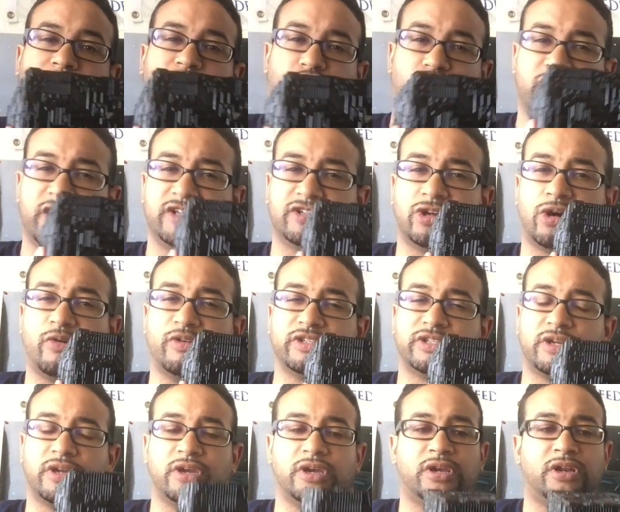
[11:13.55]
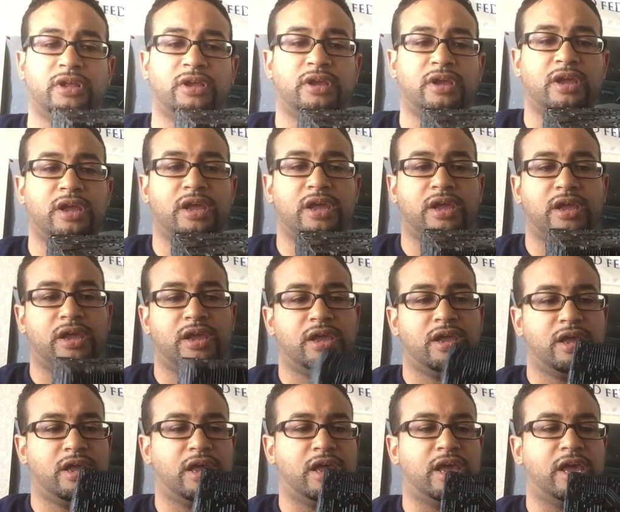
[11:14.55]
Free is always good,
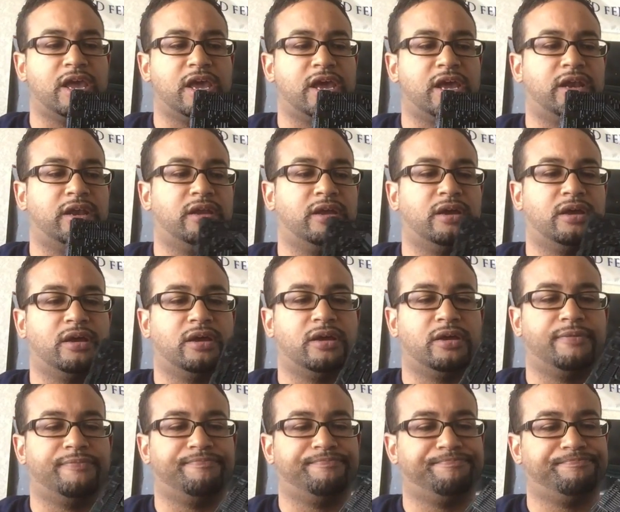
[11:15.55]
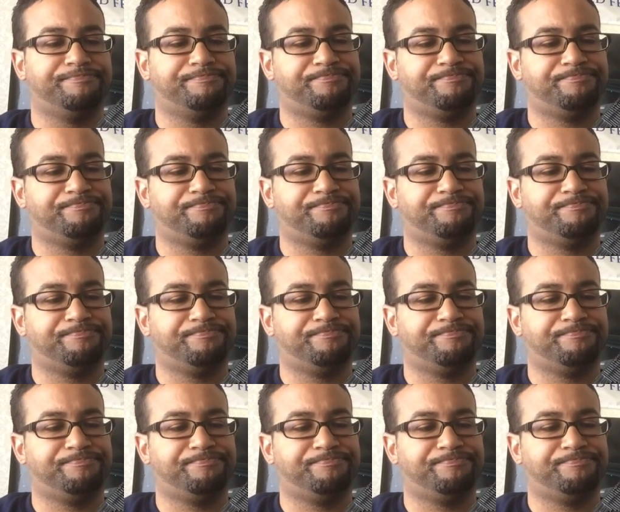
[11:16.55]
and I